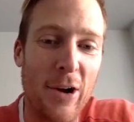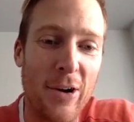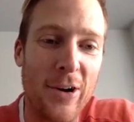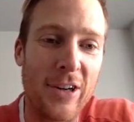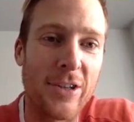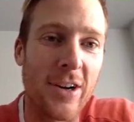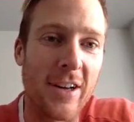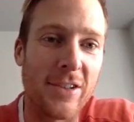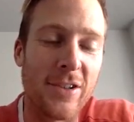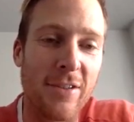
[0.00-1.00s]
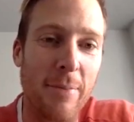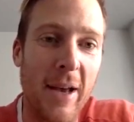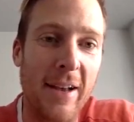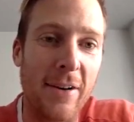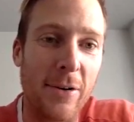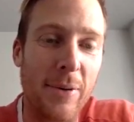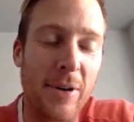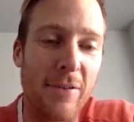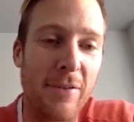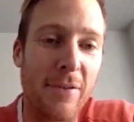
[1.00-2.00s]
got to try and sort of make a little bit
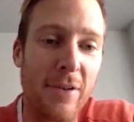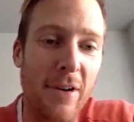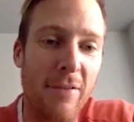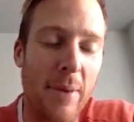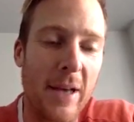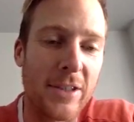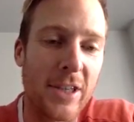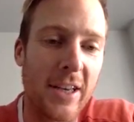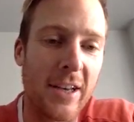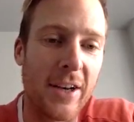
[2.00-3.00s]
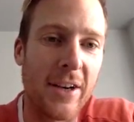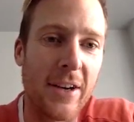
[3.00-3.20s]
of magic here.